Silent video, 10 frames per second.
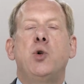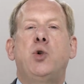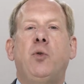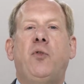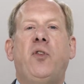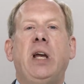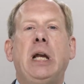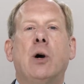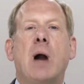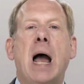to
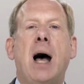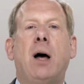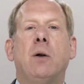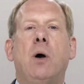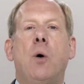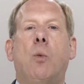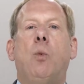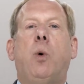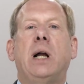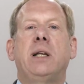figure out
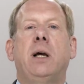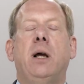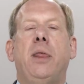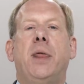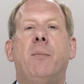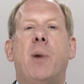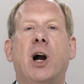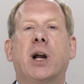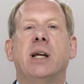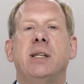what the
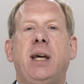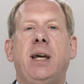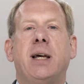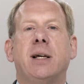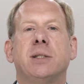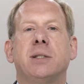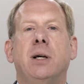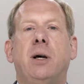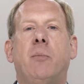market is,